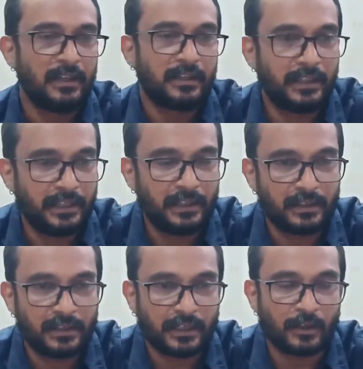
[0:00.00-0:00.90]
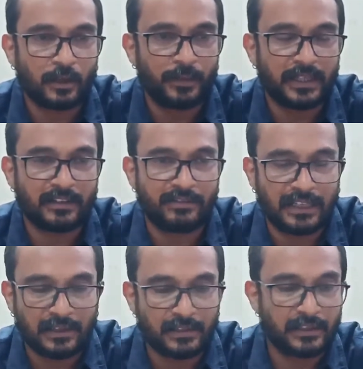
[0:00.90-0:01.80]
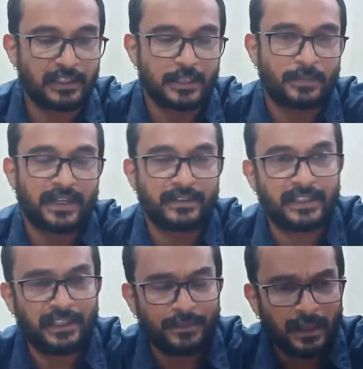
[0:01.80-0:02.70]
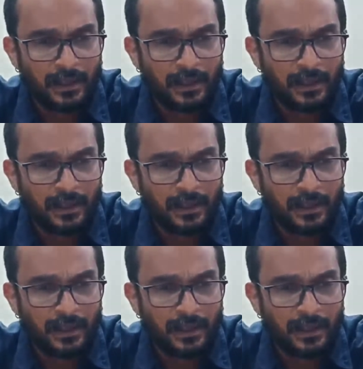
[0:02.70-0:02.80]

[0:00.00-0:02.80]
the economic and wealth disparity,